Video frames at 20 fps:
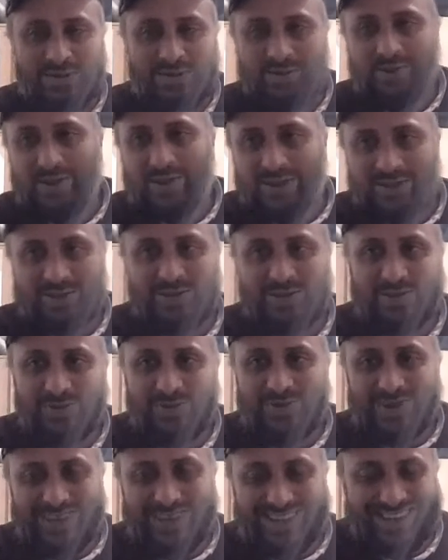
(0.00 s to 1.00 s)
So I
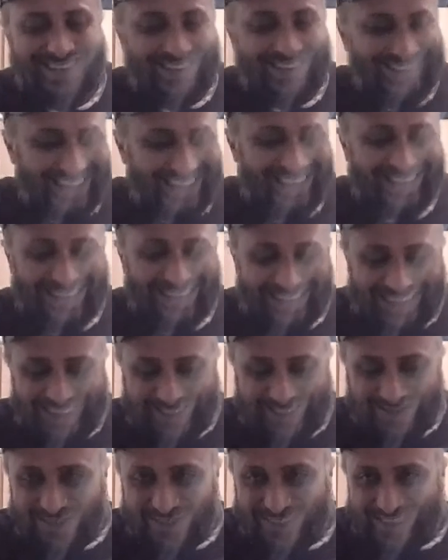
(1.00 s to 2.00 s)
just wanted
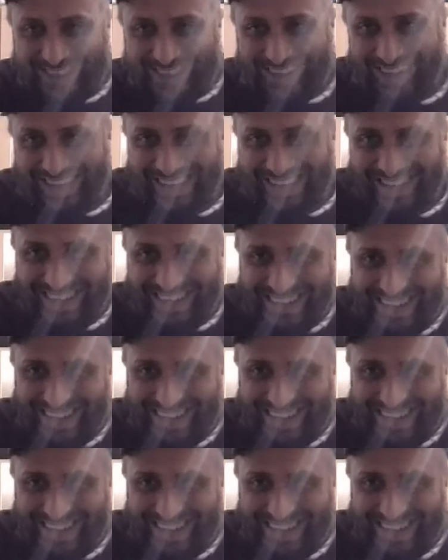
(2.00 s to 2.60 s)
that's what he's saying.